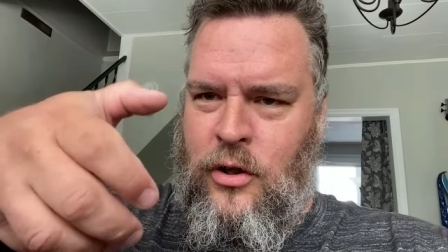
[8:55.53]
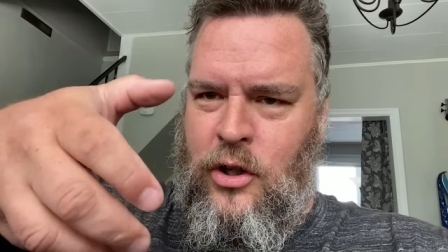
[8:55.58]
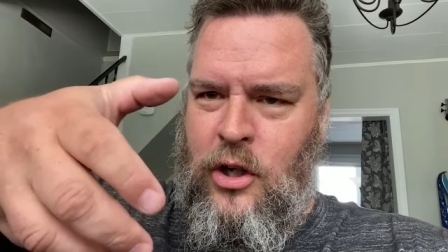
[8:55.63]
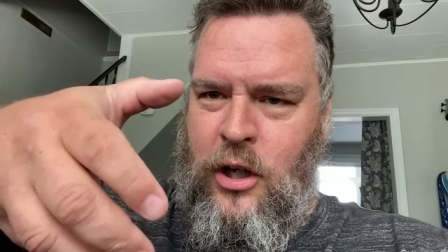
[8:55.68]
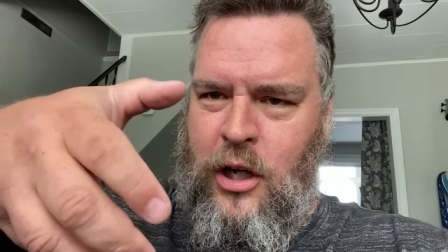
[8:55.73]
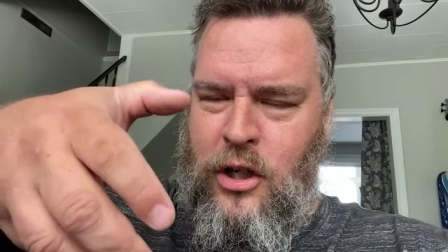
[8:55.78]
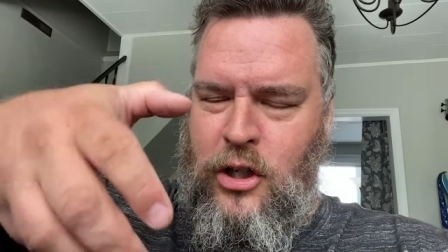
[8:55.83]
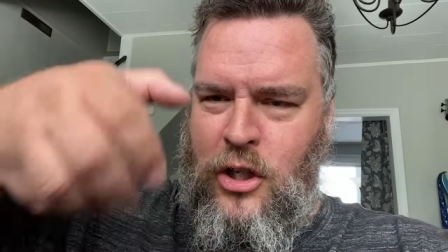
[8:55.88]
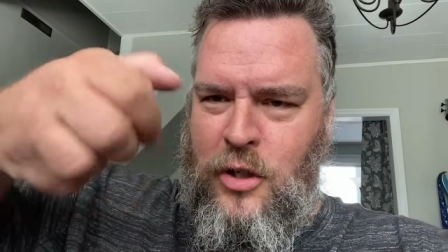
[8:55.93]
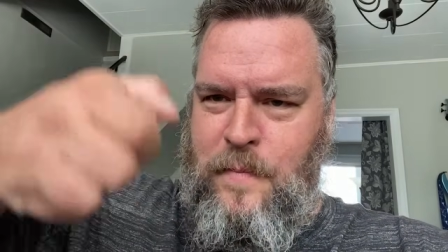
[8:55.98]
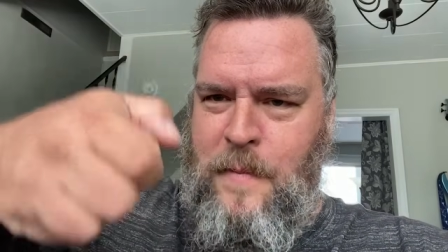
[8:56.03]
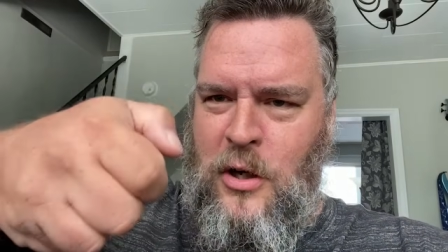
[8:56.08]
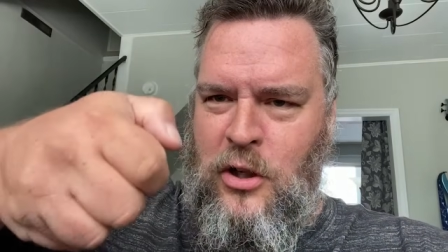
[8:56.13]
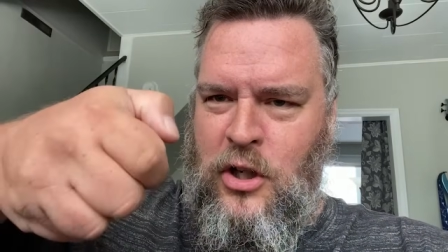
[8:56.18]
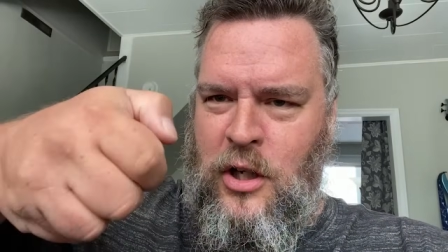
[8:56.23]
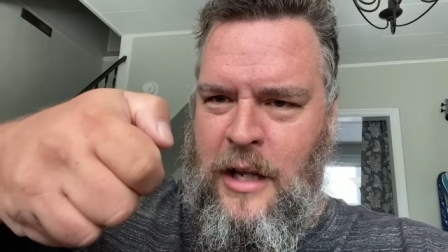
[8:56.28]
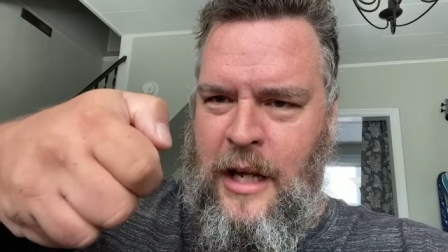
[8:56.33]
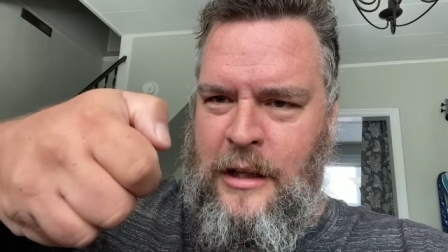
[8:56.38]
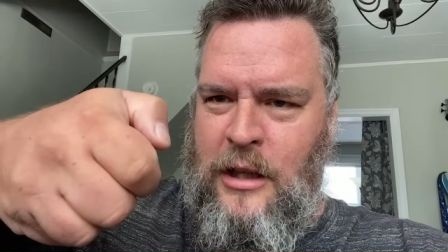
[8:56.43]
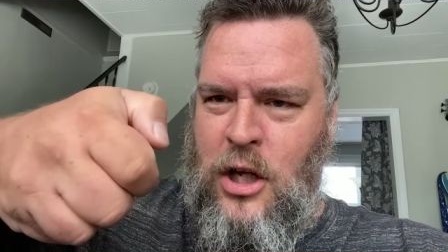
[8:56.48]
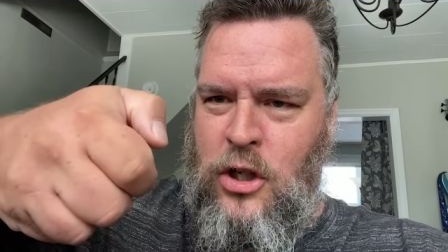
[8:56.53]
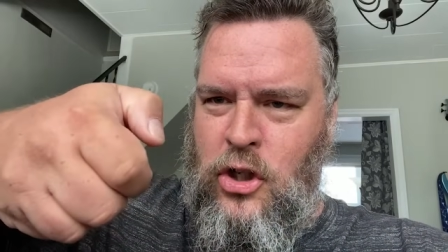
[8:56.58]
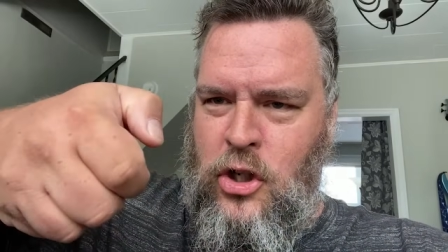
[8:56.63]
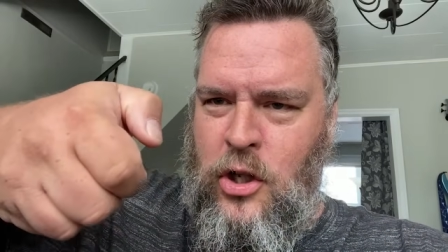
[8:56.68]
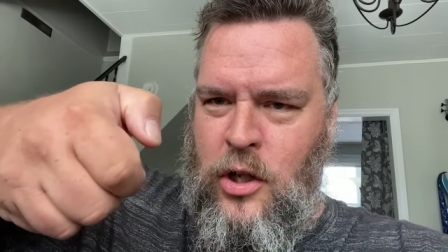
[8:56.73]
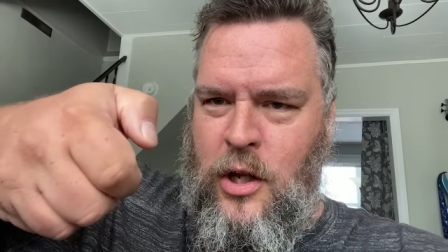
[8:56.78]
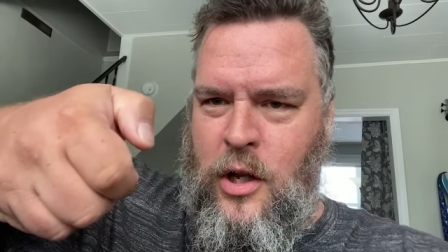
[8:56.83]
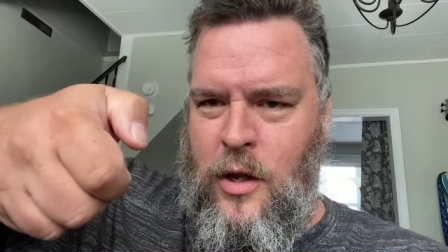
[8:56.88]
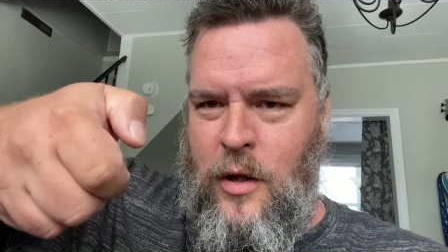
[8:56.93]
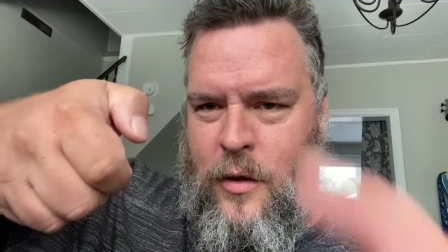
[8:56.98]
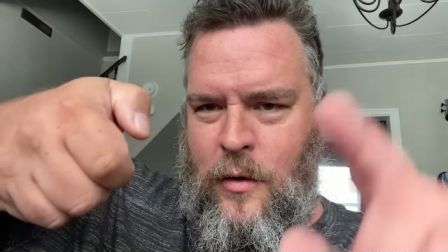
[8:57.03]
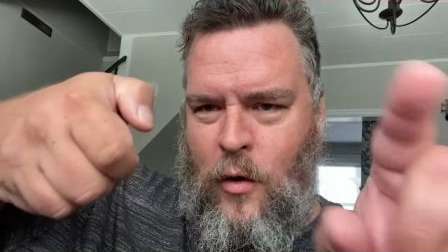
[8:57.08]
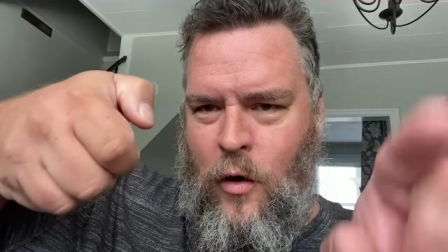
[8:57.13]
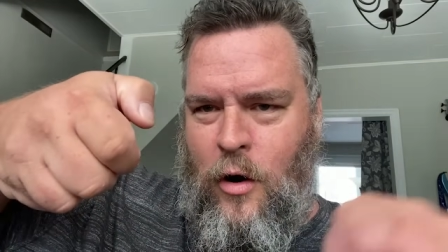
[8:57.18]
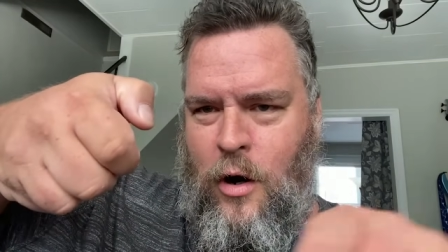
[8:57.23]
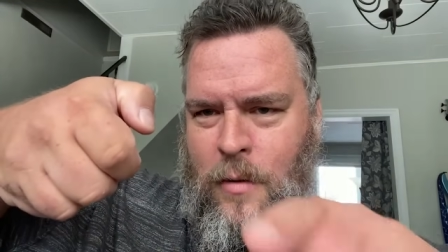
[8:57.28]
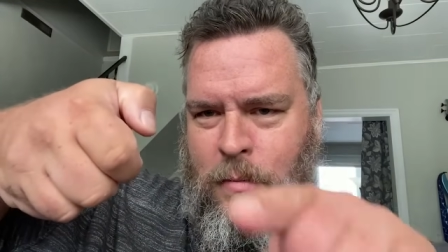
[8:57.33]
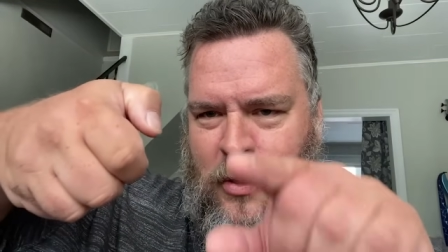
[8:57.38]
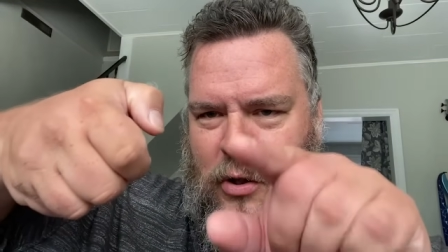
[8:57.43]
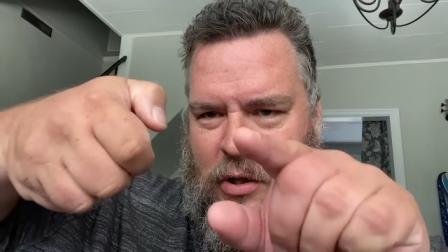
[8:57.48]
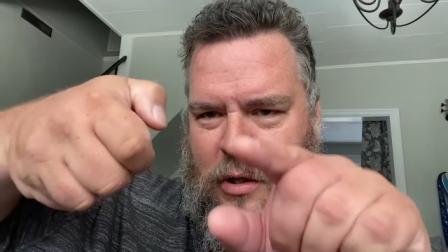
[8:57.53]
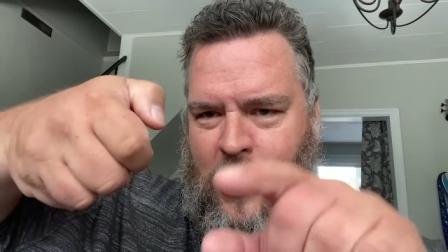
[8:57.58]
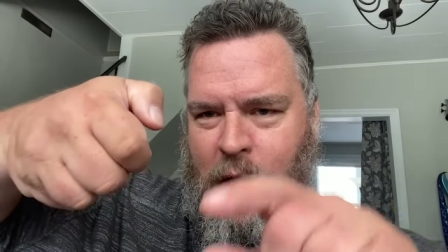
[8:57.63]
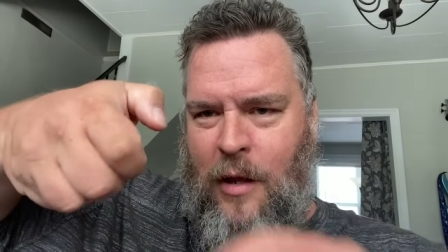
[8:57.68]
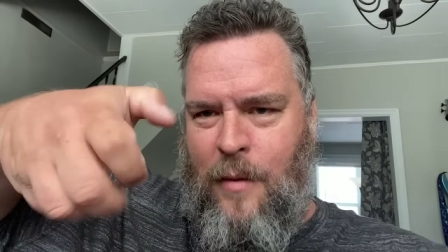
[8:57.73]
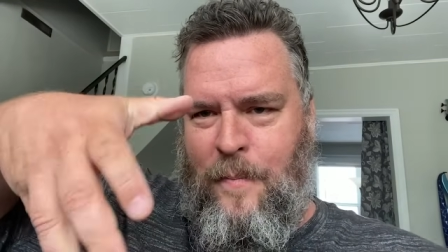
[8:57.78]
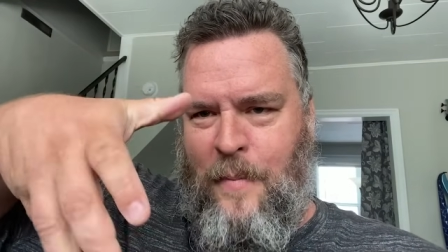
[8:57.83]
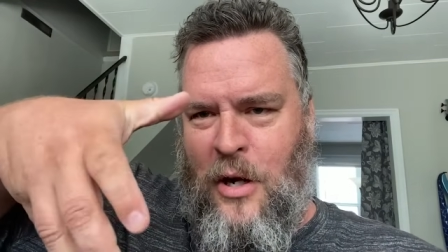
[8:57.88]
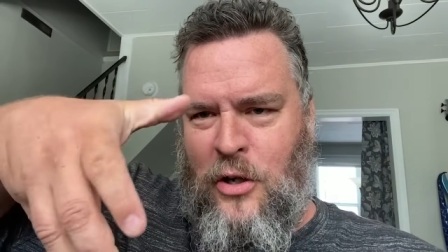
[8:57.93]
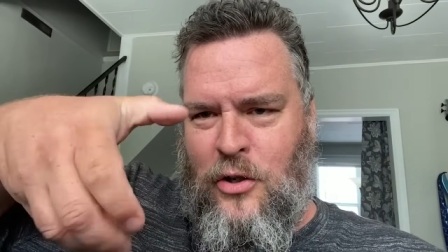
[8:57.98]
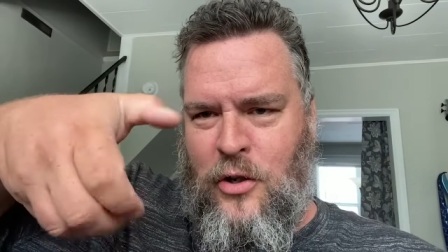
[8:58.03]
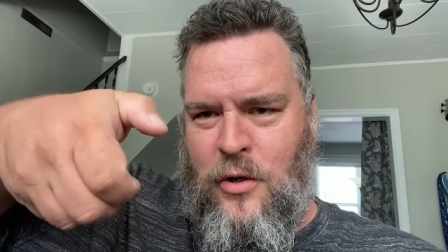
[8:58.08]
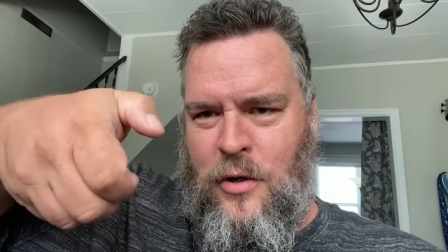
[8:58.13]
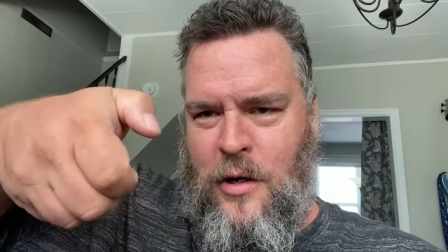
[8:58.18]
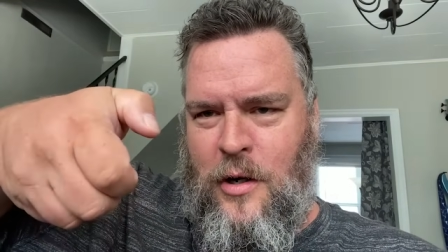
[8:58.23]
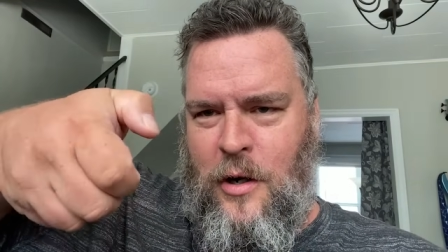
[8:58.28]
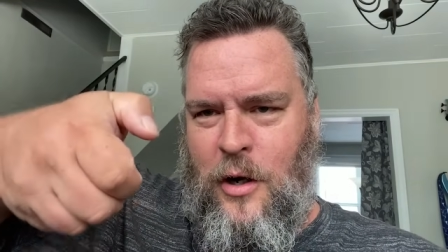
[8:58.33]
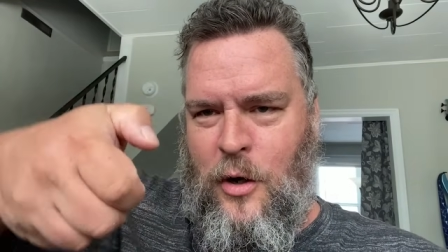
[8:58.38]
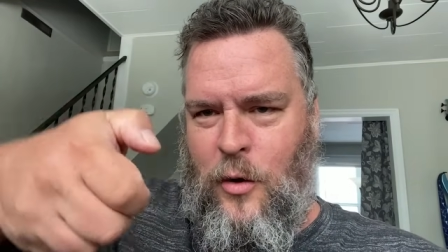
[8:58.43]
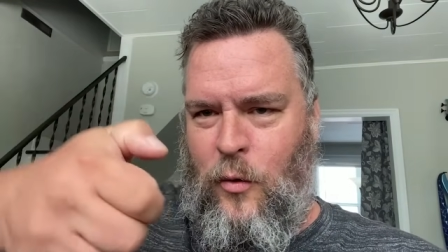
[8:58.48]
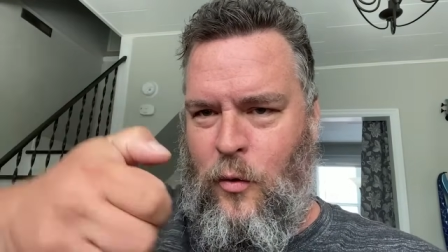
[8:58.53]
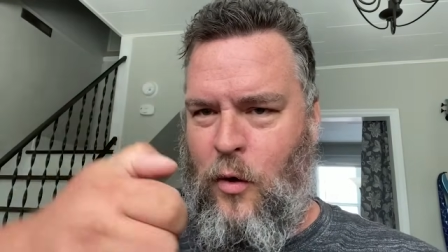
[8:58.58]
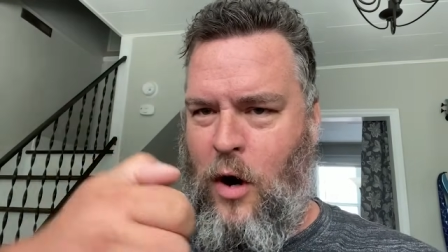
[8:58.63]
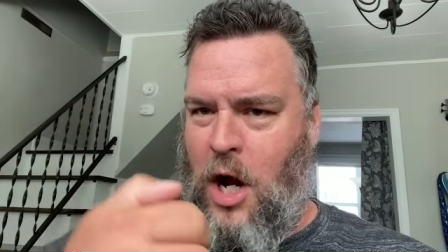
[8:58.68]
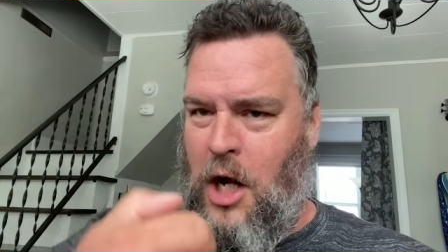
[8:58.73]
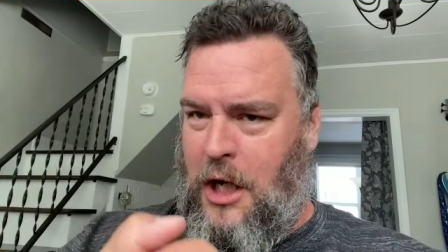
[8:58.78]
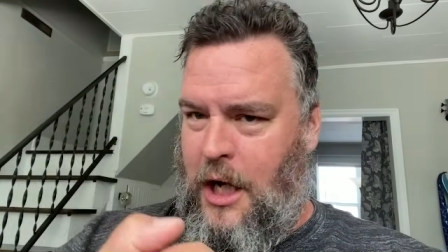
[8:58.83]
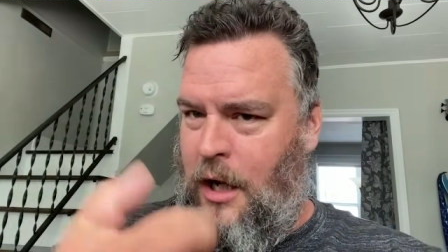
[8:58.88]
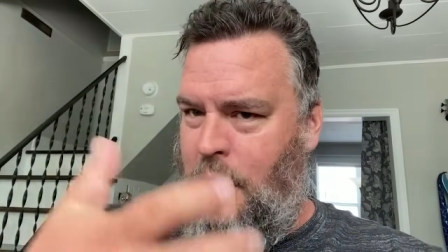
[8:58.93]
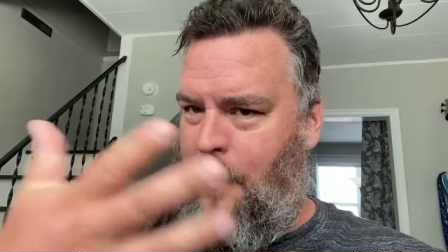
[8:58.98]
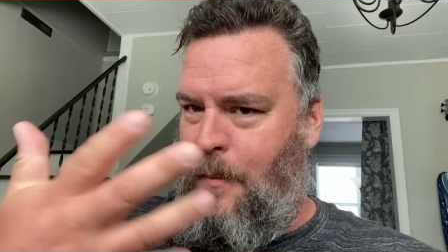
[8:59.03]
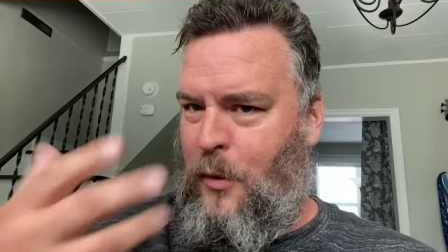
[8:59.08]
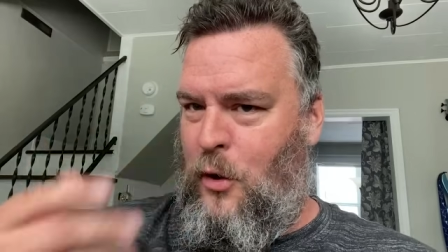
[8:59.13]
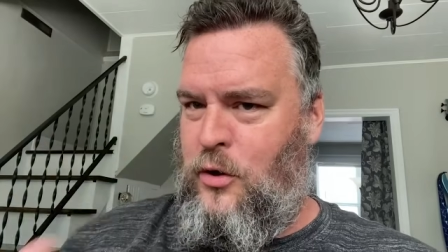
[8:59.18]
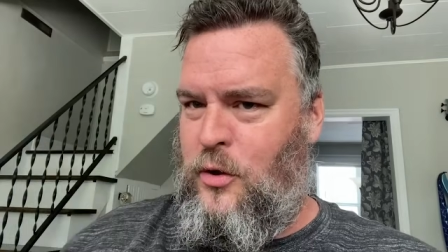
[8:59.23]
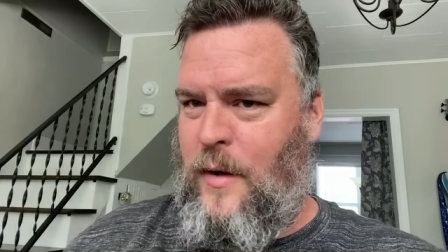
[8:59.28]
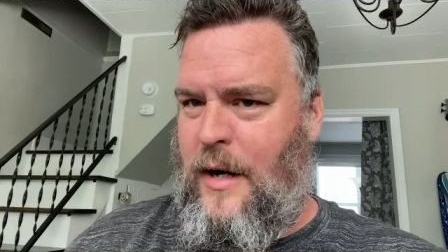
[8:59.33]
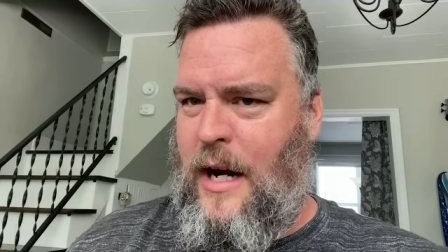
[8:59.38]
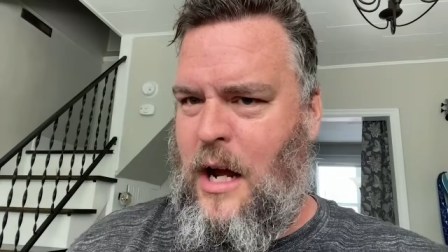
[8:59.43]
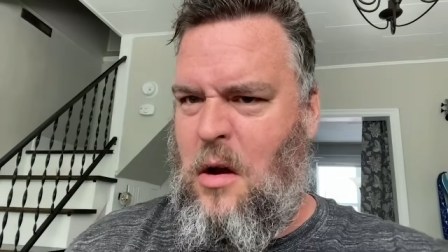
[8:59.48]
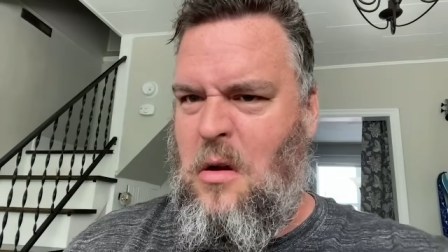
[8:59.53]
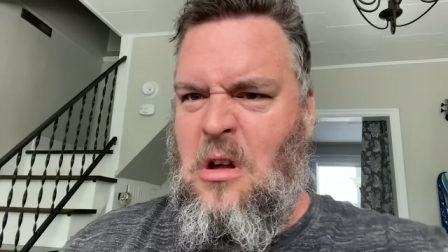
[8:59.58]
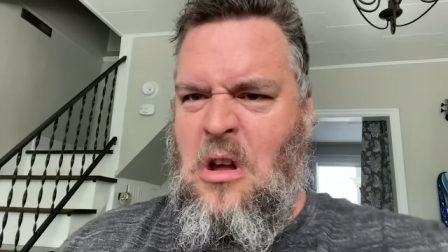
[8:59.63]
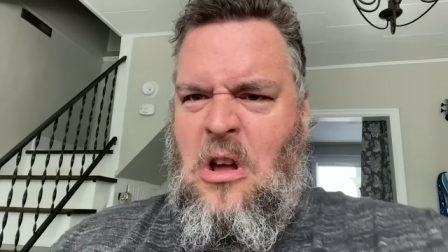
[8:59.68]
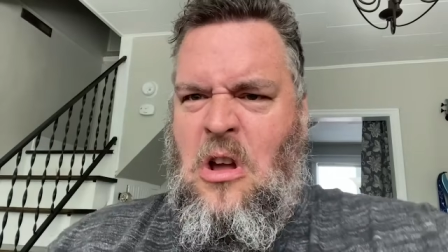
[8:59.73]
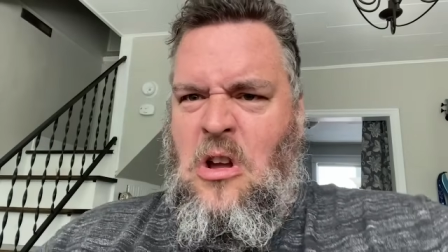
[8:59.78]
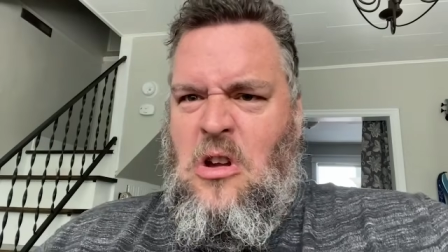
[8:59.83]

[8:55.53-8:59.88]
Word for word: You can just pinch it like this, and the arm is the pincher, and you rock it, and it pulls right out.